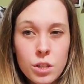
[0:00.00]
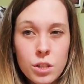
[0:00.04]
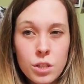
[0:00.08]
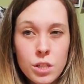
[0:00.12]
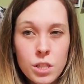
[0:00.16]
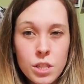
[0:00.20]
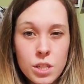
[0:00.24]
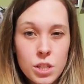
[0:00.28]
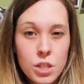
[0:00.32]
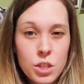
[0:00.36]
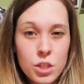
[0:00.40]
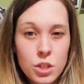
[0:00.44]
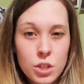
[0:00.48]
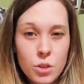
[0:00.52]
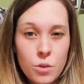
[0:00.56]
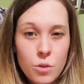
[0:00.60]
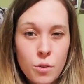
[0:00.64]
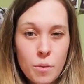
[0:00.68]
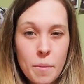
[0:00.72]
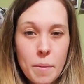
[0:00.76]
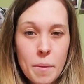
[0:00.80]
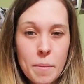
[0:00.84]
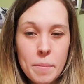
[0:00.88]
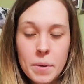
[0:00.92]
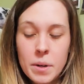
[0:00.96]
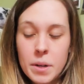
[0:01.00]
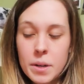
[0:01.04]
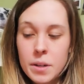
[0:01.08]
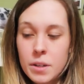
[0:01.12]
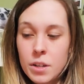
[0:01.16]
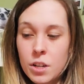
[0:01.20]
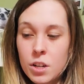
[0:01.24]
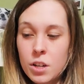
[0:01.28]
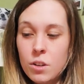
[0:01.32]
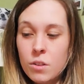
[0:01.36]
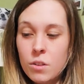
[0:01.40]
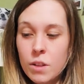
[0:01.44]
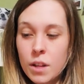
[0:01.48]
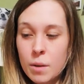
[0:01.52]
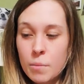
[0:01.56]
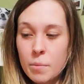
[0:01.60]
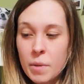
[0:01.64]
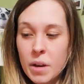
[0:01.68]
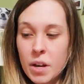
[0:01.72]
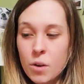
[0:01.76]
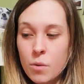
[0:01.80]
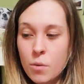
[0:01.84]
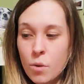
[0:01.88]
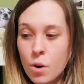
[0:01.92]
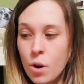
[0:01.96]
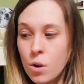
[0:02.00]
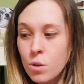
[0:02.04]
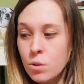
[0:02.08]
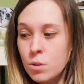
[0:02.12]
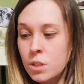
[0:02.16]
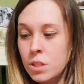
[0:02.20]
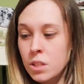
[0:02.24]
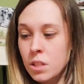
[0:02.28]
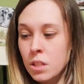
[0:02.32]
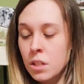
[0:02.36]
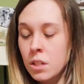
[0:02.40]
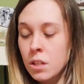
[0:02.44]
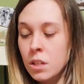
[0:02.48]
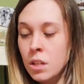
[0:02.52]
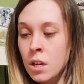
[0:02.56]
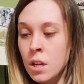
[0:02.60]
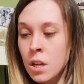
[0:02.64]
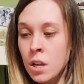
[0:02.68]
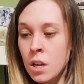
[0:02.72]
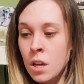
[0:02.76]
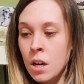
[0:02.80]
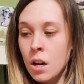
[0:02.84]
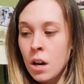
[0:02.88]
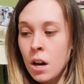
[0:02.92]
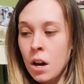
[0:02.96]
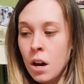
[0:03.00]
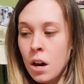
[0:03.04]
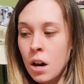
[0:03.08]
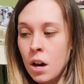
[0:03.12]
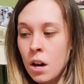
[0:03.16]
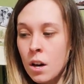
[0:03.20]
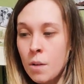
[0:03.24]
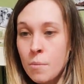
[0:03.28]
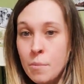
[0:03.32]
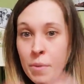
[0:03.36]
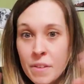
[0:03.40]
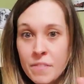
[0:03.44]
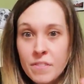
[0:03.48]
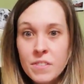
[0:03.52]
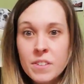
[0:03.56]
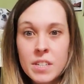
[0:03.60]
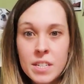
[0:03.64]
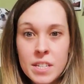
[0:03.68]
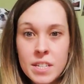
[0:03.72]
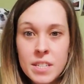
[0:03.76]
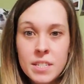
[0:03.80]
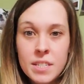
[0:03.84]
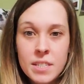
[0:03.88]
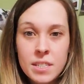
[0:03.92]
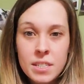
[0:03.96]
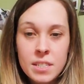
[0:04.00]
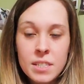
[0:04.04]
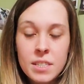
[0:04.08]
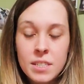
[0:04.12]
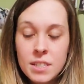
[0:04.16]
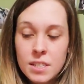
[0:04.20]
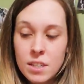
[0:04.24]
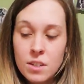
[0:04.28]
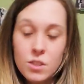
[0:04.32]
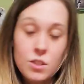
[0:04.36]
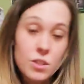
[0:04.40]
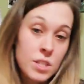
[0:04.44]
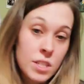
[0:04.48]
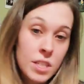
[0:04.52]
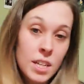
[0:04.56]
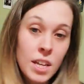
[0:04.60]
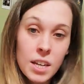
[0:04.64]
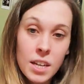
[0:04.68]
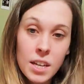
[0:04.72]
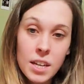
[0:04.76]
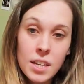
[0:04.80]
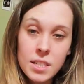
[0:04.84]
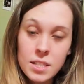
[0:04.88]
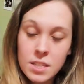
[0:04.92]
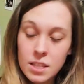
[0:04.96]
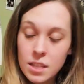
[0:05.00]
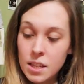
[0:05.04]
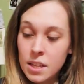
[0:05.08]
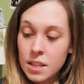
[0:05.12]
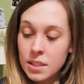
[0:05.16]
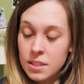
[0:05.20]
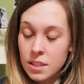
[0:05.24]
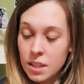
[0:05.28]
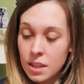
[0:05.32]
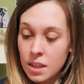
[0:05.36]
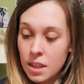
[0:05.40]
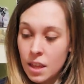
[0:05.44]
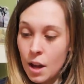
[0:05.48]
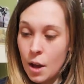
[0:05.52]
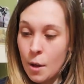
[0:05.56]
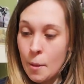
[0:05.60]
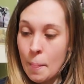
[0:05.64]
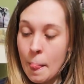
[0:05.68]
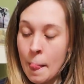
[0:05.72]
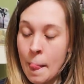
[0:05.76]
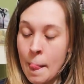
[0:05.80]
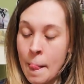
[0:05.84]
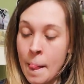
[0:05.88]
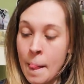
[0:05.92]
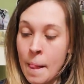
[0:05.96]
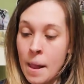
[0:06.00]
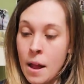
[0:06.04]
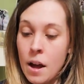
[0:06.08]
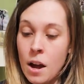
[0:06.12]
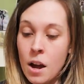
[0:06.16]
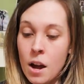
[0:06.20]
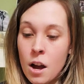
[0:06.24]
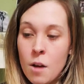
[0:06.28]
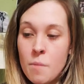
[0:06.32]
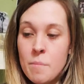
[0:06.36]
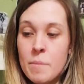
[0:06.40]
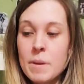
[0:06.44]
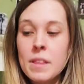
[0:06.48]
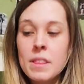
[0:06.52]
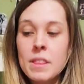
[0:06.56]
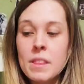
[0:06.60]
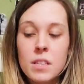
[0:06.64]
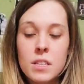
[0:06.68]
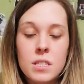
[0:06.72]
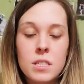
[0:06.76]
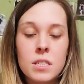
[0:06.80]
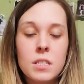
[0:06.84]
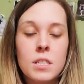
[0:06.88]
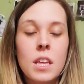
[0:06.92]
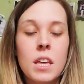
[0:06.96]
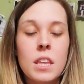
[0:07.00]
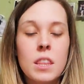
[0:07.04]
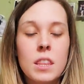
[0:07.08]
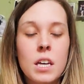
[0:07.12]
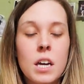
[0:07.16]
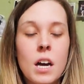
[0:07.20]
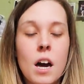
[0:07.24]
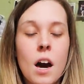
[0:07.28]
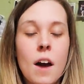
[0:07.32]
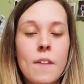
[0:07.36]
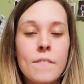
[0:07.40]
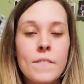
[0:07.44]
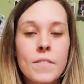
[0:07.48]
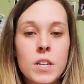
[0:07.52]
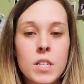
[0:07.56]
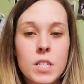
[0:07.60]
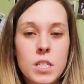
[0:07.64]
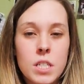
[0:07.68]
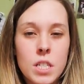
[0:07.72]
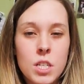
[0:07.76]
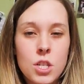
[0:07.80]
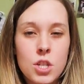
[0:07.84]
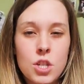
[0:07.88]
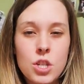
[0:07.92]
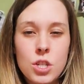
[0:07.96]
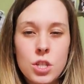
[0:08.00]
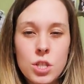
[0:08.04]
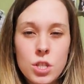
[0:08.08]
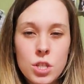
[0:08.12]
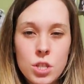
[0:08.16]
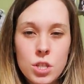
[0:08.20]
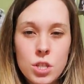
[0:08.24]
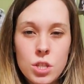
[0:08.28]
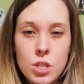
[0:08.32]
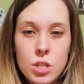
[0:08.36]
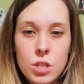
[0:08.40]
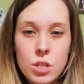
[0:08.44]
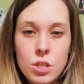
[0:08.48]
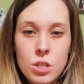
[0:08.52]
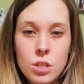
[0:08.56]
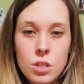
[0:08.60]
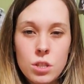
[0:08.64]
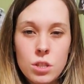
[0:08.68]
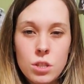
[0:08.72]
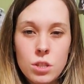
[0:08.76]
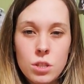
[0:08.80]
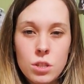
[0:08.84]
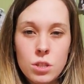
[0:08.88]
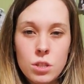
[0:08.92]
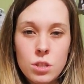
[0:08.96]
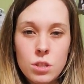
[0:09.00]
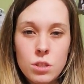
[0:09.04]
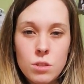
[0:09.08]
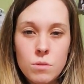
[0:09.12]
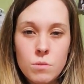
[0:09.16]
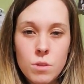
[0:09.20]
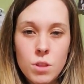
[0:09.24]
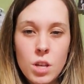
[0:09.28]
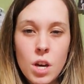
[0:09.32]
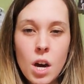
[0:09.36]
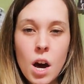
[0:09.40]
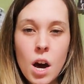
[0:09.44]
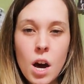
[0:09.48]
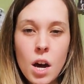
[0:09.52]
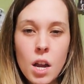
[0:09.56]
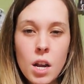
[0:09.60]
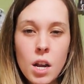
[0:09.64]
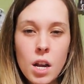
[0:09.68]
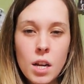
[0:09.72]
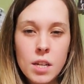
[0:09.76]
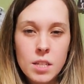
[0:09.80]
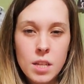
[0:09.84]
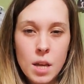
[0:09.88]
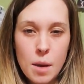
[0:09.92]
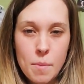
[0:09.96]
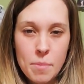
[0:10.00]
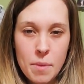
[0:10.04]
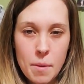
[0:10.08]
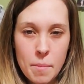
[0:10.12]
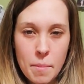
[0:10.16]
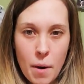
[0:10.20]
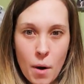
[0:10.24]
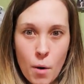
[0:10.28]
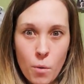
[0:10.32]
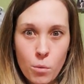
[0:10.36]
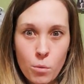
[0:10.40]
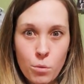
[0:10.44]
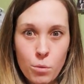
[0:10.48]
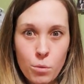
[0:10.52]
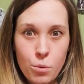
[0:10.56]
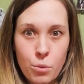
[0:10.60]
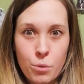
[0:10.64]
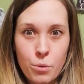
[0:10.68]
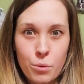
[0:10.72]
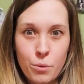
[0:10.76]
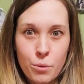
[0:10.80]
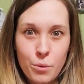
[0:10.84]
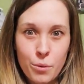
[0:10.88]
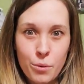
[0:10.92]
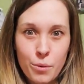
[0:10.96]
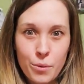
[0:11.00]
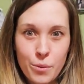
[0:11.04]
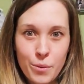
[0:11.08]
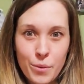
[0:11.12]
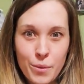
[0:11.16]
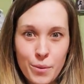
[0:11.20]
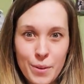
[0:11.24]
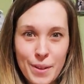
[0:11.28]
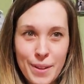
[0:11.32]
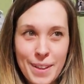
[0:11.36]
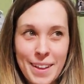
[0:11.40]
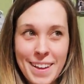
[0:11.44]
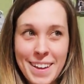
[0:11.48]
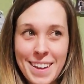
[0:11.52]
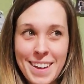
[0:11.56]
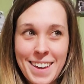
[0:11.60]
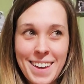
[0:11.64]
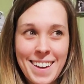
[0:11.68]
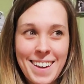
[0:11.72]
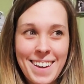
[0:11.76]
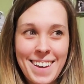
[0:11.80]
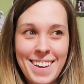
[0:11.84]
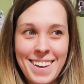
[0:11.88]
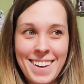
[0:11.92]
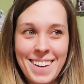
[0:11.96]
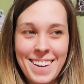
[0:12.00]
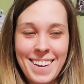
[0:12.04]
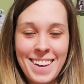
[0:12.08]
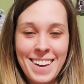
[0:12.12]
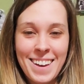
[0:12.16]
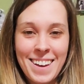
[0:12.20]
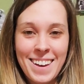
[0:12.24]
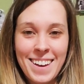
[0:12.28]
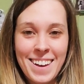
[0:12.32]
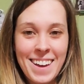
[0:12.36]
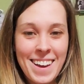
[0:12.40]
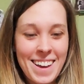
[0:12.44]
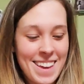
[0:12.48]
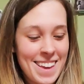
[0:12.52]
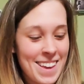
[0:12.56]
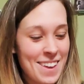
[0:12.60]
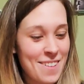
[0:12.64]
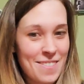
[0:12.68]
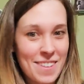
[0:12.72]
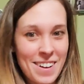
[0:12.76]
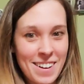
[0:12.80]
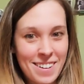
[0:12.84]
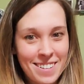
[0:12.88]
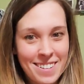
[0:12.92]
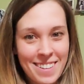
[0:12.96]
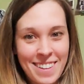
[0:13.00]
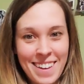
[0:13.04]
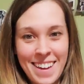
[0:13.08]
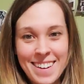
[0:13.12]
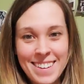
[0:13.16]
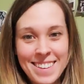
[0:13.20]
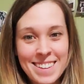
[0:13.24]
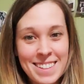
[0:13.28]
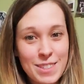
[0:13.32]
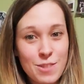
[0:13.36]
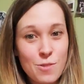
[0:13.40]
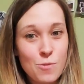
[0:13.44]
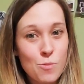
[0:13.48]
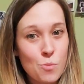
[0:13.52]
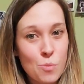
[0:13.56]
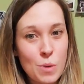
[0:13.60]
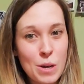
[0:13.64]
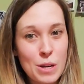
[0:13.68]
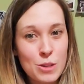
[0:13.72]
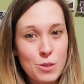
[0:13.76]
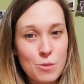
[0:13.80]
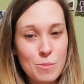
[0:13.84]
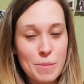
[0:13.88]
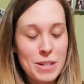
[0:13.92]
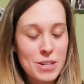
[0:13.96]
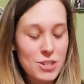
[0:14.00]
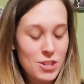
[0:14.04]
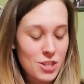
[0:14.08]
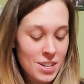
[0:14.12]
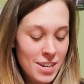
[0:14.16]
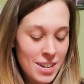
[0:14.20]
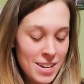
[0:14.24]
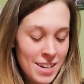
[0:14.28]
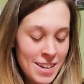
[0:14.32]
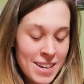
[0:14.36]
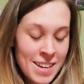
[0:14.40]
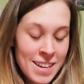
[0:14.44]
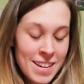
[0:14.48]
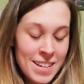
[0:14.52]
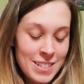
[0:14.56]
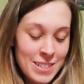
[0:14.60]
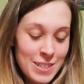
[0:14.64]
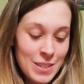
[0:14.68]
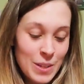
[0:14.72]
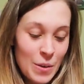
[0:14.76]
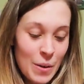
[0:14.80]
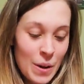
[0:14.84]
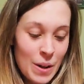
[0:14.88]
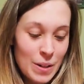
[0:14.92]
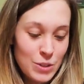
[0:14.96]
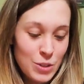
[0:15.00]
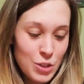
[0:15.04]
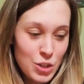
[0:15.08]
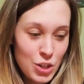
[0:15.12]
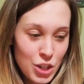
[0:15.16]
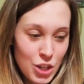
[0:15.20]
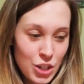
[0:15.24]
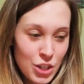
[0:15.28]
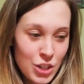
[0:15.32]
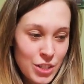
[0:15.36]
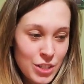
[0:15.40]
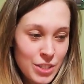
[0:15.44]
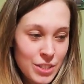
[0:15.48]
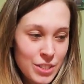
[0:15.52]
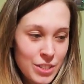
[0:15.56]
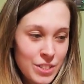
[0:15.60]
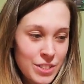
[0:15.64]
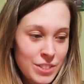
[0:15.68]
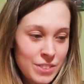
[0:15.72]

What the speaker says: easier to remember, like my quotes and epiphanies and understandings and things like that. In this, like the conversations with God, I type them out. Like, I can't write all that. That's way too much. So I'll journal.